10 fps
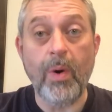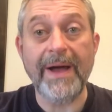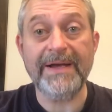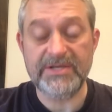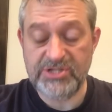
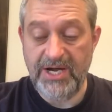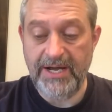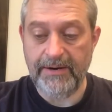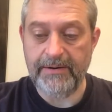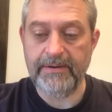white
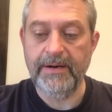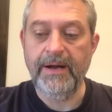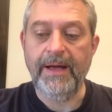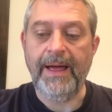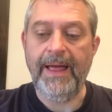cheddar
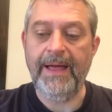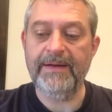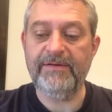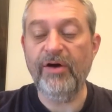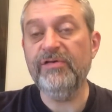
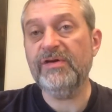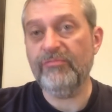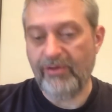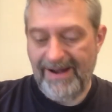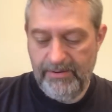and toasted
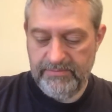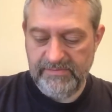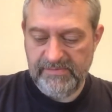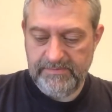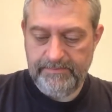
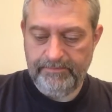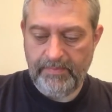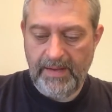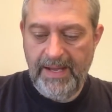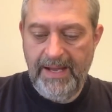rounds.
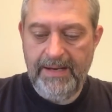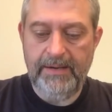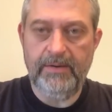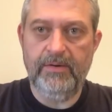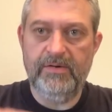And
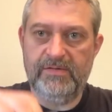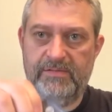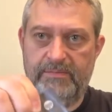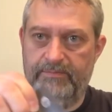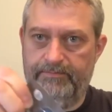you
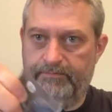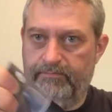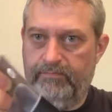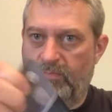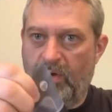just
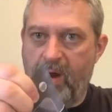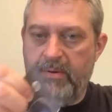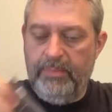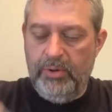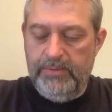grab
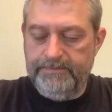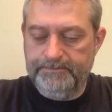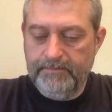it and pull.